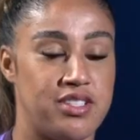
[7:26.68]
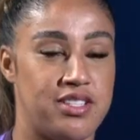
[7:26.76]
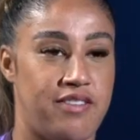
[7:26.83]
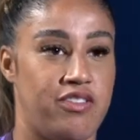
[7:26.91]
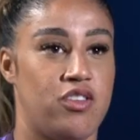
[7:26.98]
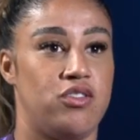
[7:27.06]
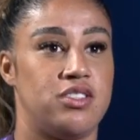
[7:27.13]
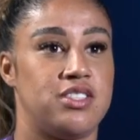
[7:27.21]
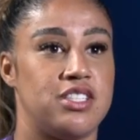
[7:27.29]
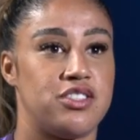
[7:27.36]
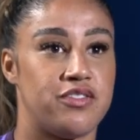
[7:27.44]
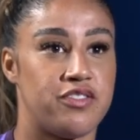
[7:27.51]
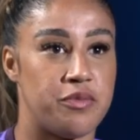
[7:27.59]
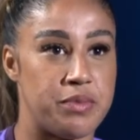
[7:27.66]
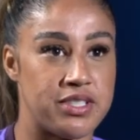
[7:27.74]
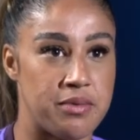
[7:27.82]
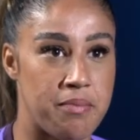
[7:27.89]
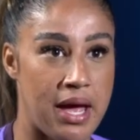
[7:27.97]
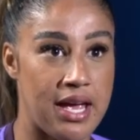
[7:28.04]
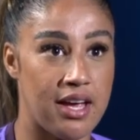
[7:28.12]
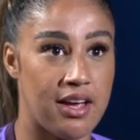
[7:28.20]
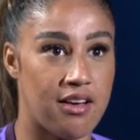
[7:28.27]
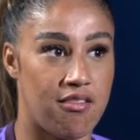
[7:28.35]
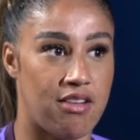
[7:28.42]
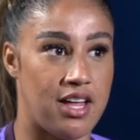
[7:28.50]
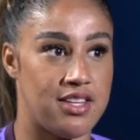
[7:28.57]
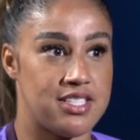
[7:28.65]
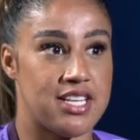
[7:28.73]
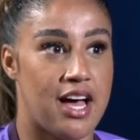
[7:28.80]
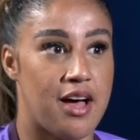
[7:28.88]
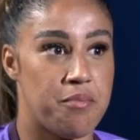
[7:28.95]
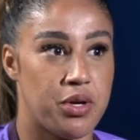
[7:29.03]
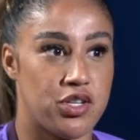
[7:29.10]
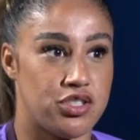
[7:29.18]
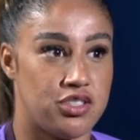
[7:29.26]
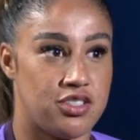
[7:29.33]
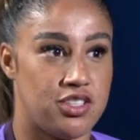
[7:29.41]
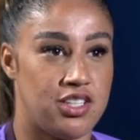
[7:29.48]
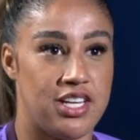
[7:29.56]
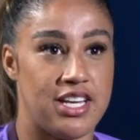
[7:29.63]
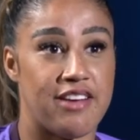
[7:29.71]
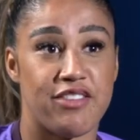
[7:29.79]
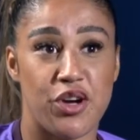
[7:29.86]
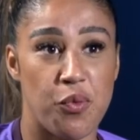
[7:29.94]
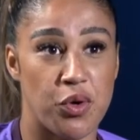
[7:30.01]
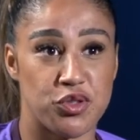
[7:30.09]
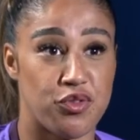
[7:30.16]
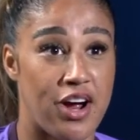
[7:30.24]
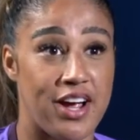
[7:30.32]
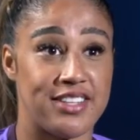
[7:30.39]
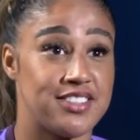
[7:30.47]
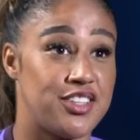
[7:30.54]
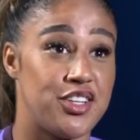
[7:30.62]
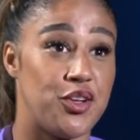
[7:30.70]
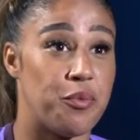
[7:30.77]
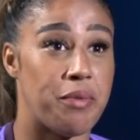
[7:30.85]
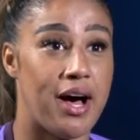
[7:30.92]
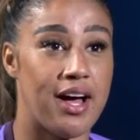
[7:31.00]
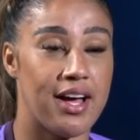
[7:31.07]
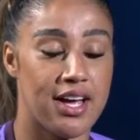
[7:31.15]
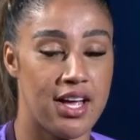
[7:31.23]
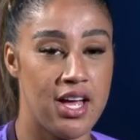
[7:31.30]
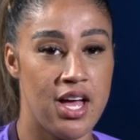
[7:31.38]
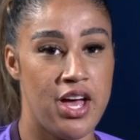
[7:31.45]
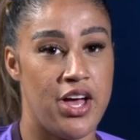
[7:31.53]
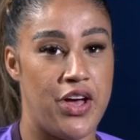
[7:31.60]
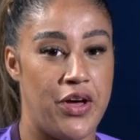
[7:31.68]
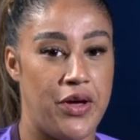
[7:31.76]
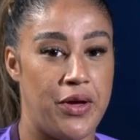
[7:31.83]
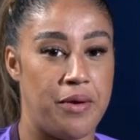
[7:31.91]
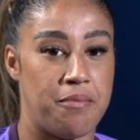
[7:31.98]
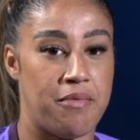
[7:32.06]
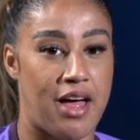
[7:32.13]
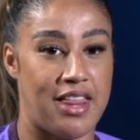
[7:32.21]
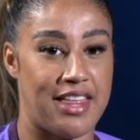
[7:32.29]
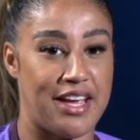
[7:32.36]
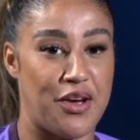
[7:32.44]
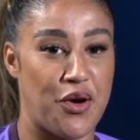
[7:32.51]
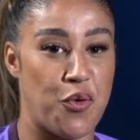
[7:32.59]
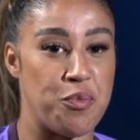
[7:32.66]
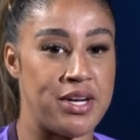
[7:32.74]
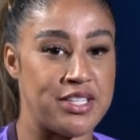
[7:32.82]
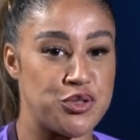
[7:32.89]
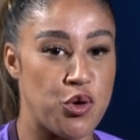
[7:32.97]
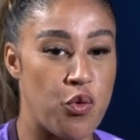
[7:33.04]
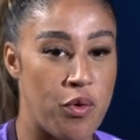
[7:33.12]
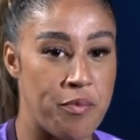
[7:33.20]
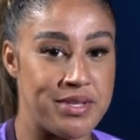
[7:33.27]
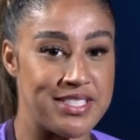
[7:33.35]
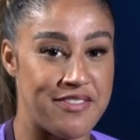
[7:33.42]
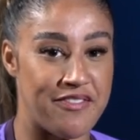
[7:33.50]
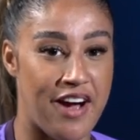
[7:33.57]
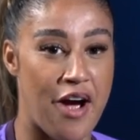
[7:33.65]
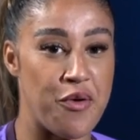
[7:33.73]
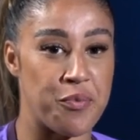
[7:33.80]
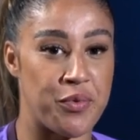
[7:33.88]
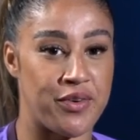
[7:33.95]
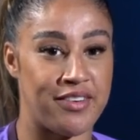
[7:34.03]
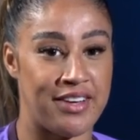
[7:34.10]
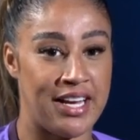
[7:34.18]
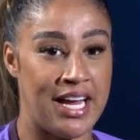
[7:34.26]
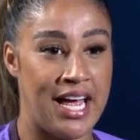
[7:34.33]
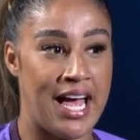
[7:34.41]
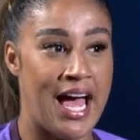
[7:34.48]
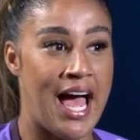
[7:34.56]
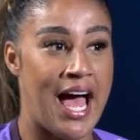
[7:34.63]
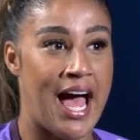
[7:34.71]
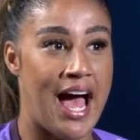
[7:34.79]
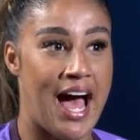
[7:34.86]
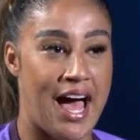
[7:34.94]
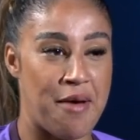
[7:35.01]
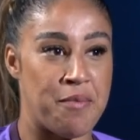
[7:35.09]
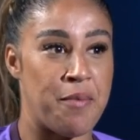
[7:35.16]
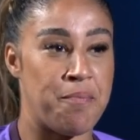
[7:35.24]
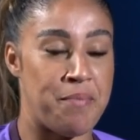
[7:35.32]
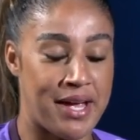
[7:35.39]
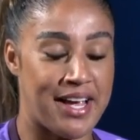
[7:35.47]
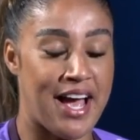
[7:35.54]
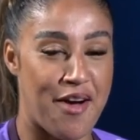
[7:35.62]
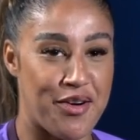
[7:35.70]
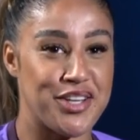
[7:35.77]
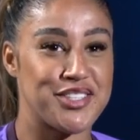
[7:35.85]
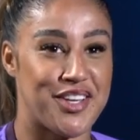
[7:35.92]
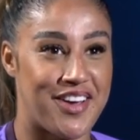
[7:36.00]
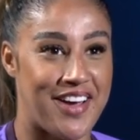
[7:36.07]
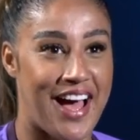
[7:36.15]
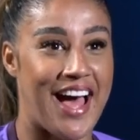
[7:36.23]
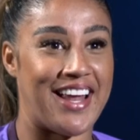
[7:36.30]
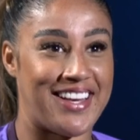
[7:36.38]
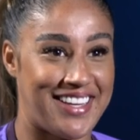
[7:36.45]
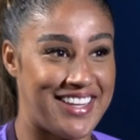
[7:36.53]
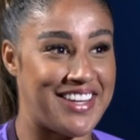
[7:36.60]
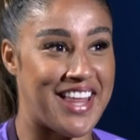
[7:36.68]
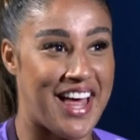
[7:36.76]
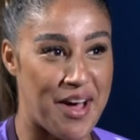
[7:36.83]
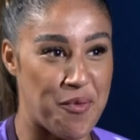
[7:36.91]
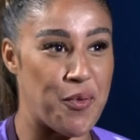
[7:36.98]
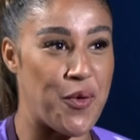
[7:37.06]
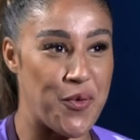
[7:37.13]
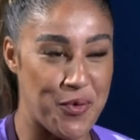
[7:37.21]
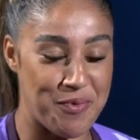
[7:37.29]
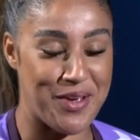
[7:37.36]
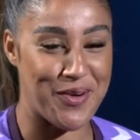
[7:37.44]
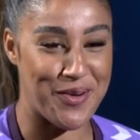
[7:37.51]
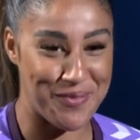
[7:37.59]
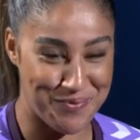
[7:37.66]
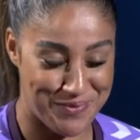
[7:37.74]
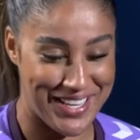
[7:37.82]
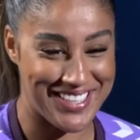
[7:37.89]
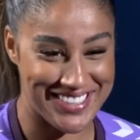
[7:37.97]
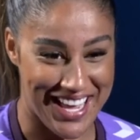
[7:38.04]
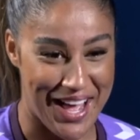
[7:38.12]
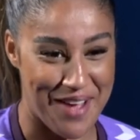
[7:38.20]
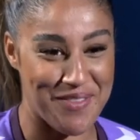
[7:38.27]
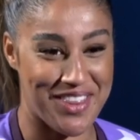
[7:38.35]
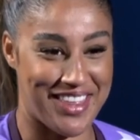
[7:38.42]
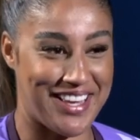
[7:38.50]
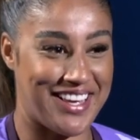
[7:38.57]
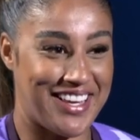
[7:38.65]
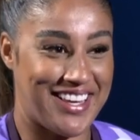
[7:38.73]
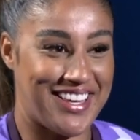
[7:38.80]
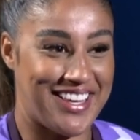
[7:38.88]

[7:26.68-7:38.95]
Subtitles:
a difficult decision for me to make at the time because you never know what's right until you look back. I think coming into a women's environment, I'm a big character and that woke me up big time. I think